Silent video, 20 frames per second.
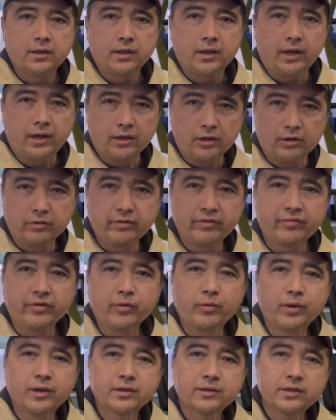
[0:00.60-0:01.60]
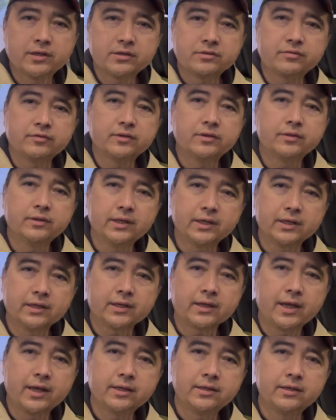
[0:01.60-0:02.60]
Hello everyone, thanks for tuning in the
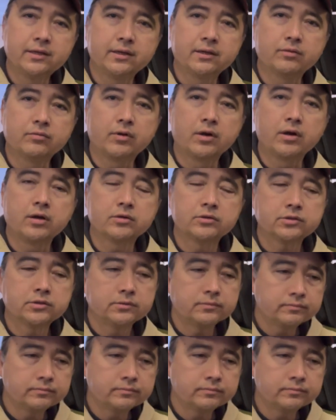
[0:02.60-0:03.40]
KT Garage.